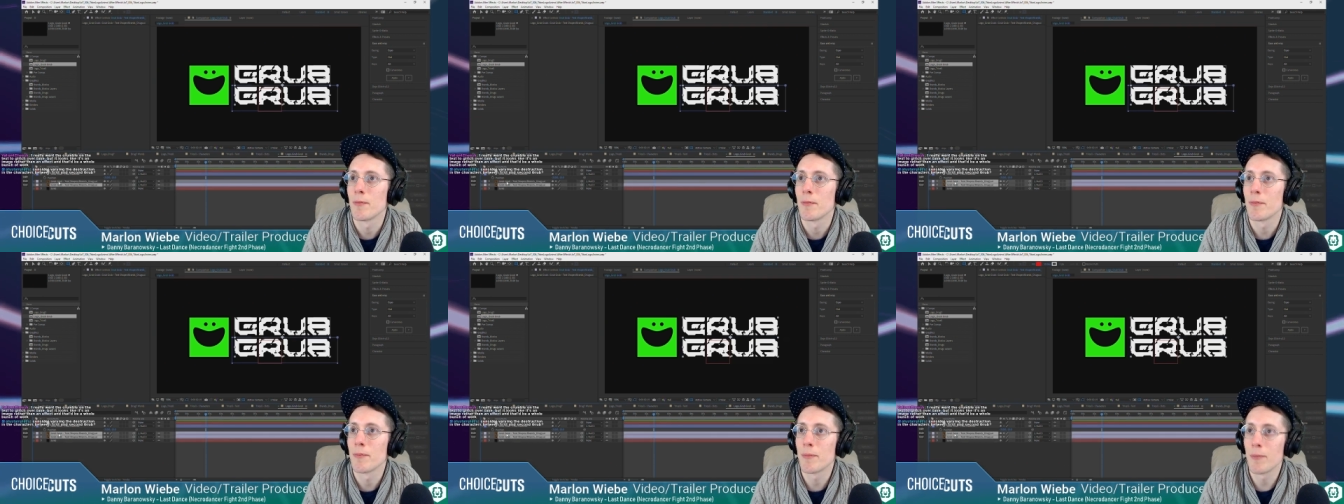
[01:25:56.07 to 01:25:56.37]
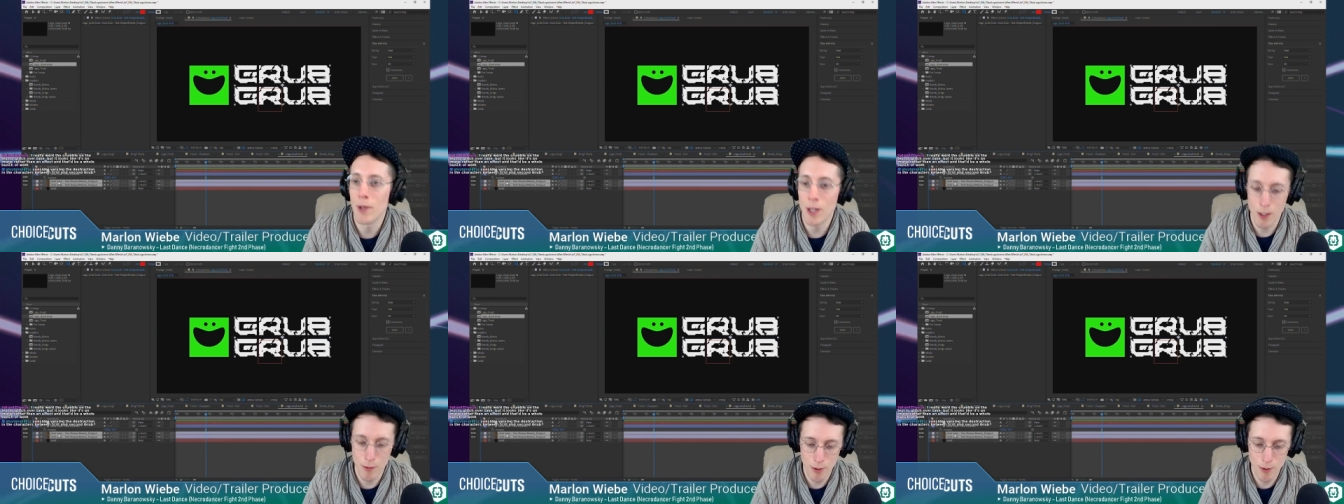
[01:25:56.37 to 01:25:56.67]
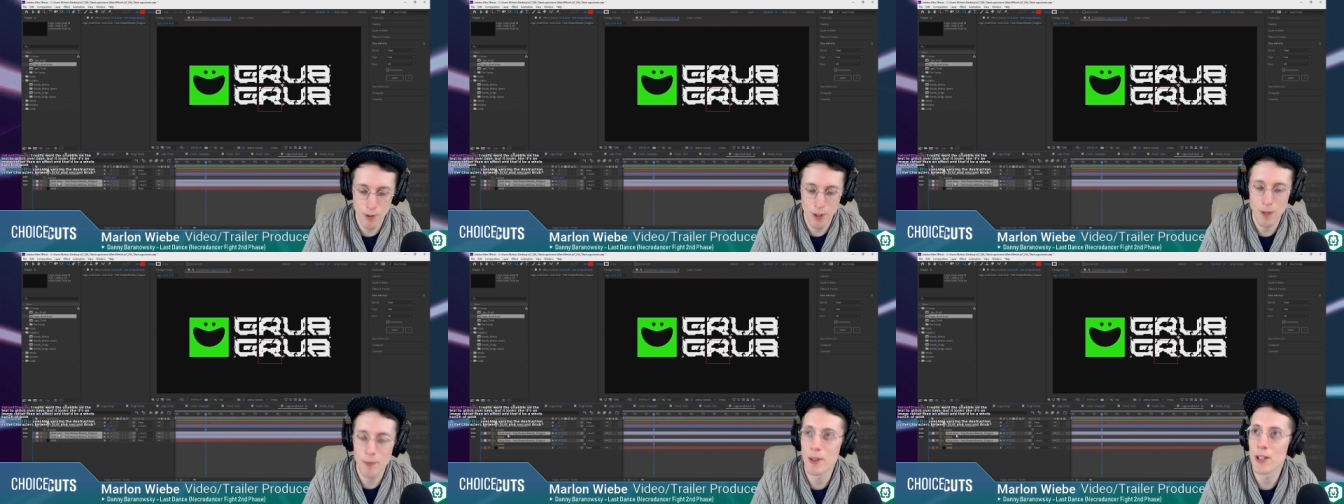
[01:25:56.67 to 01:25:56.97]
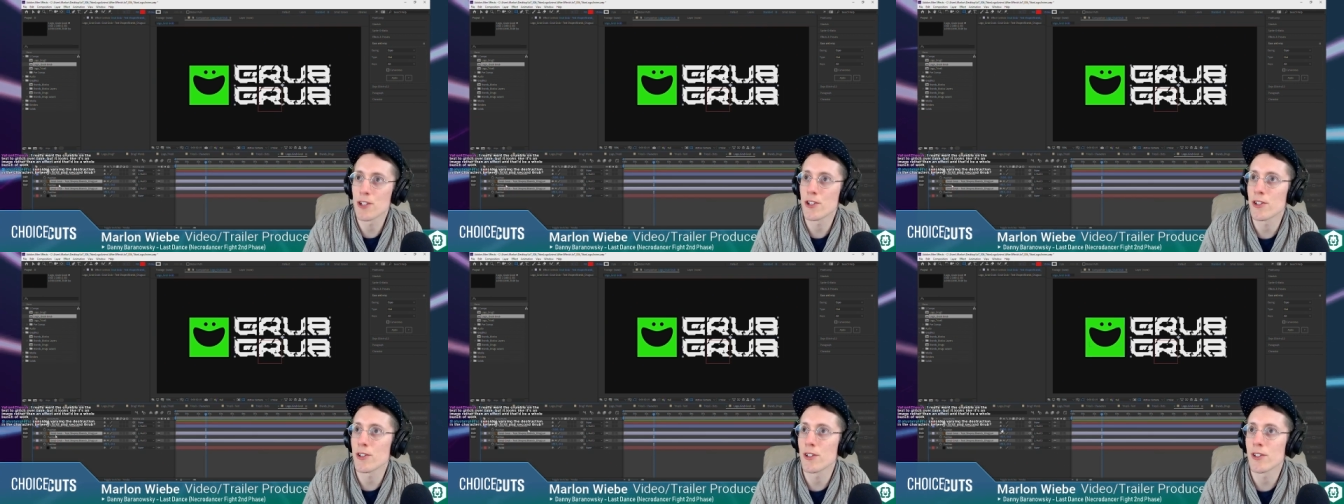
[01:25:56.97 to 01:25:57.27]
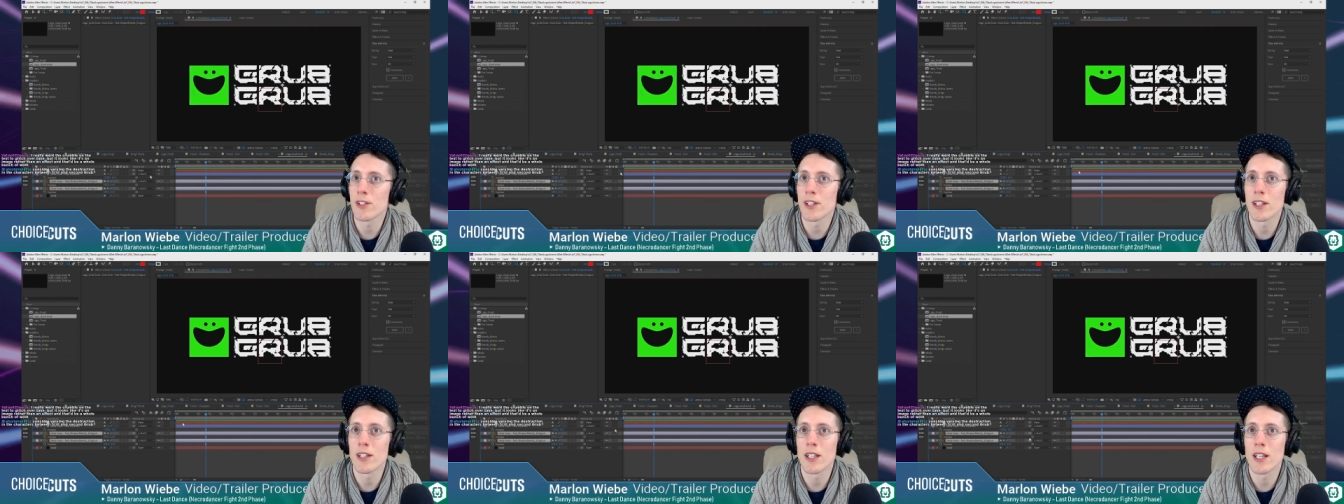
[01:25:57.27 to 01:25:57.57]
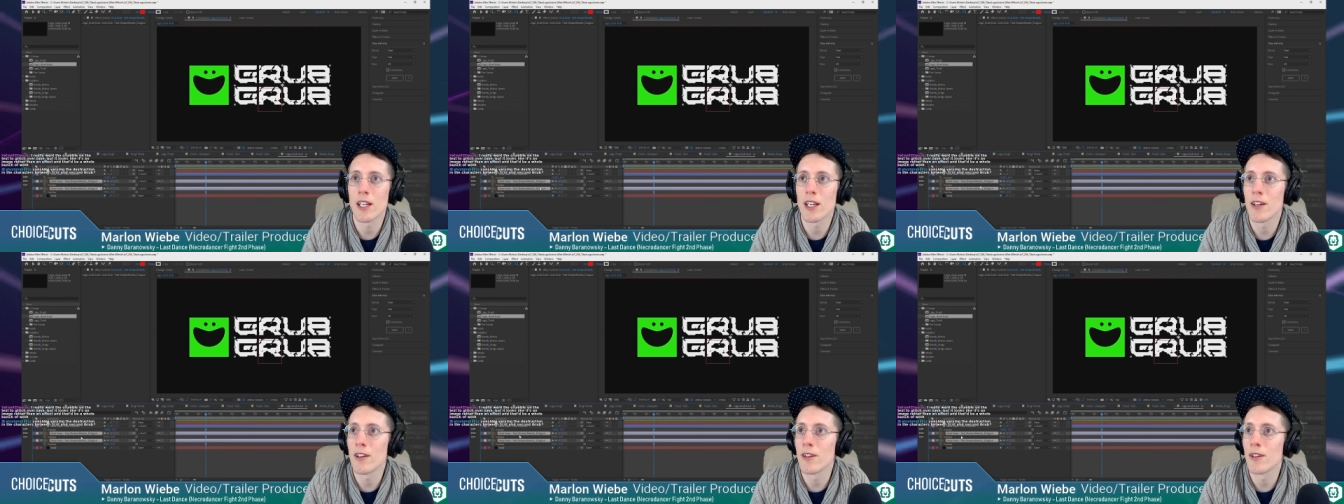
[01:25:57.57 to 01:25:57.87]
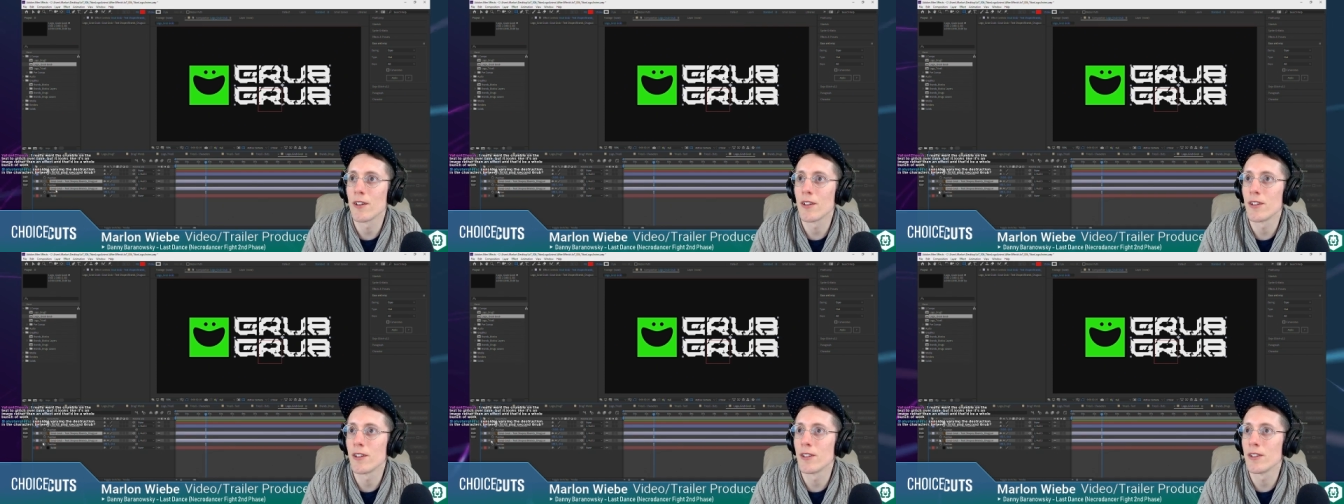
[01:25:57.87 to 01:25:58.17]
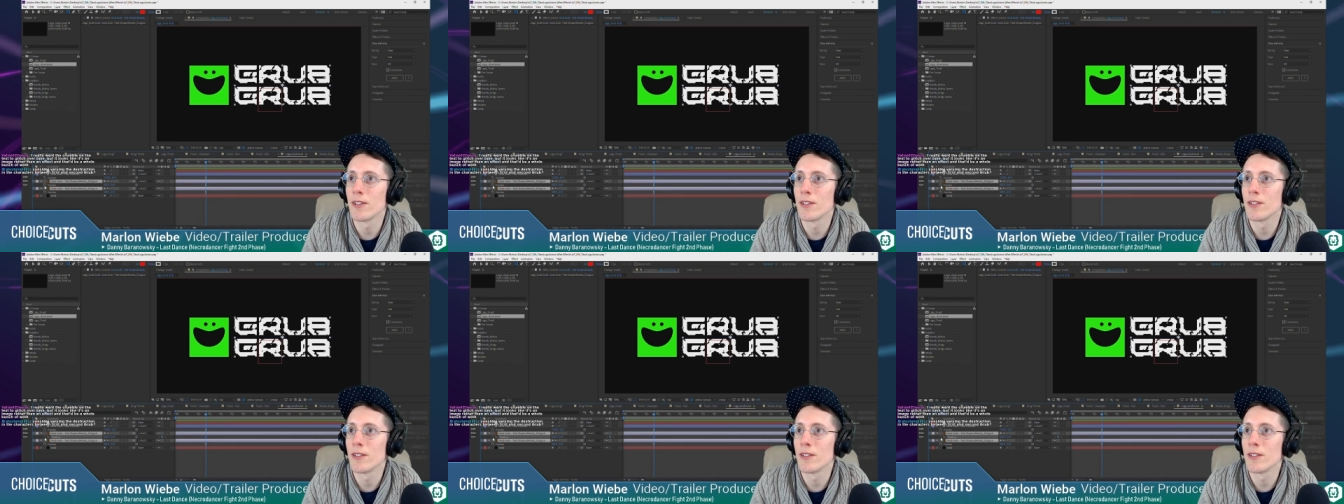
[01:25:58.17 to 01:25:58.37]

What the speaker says: But we want to make sure that they all